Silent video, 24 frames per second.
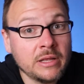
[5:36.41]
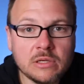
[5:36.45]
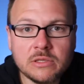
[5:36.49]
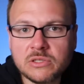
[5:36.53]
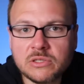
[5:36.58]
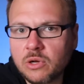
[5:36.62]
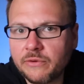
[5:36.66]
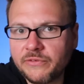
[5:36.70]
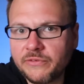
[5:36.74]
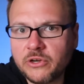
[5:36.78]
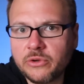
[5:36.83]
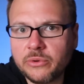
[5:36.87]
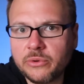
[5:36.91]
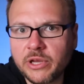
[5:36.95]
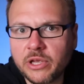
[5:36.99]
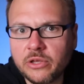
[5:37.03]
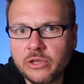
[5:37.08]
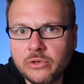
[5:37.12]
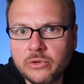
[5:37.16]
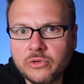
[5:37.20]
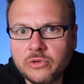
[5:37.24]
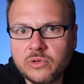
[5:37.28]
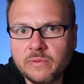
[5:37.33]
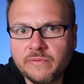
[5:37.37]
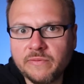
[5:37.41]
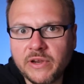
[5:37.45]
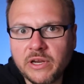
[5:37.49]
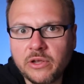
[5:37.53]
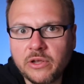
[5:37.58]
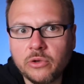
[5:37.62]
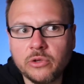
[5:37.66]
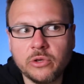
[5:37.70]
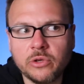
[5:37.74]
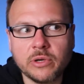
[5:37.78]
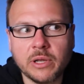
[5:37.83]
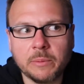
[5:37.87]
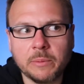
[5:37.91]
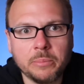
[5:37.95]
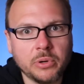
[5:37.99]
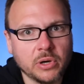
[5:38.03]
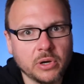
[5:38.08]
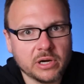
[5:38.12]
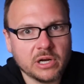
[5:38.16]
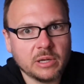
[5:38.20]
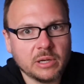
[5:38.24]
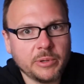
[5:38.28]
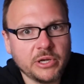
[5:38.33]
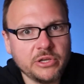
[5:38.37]
So if you're doing a YouTube video, you can
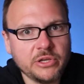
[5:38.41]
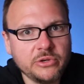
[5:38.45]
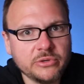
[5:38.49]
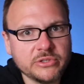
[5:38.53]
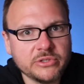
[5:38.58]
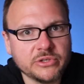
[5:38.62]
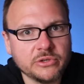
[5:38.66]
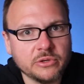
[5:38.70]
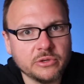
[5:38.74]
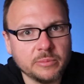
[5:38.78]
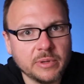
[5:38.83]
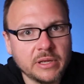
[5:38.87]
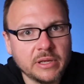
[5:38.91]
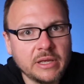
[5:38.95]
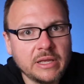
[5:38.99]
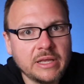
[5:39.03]
put it up on YouTube